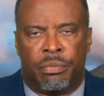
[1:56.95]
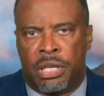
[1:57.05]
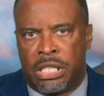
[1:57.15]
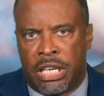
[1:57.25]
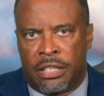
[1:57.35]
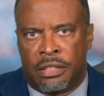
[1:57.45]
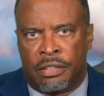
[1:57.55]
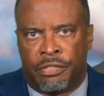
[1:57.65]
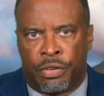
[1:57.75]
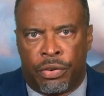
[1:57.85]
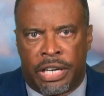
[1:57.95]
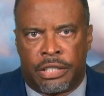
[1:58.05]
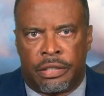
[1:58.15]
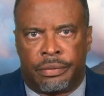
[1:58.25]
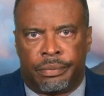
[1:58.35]
be taken for
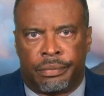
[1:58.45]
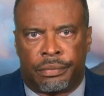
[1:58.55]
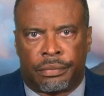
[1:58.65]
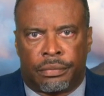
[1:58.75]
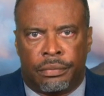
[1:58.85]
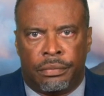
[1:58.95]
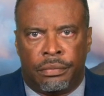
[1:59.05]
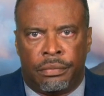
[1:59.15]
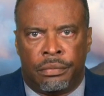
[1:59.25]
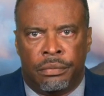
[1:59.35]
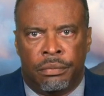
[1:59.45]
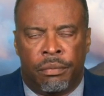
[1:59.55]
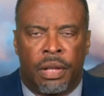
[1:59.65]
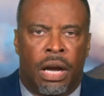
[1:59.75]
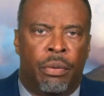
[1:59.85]
granted.
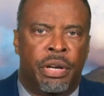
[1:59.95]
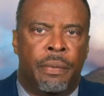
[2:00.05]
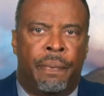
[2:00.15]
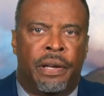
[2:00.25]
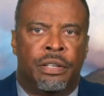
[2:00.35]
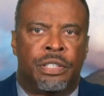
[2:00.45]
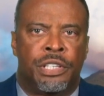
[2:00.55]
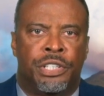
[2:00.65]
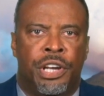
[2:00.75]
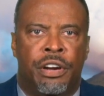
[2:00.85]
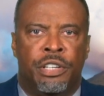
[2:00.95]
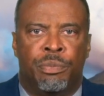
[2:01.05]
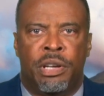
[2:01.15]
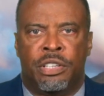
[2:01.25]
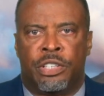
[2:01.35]
Our independence this year is being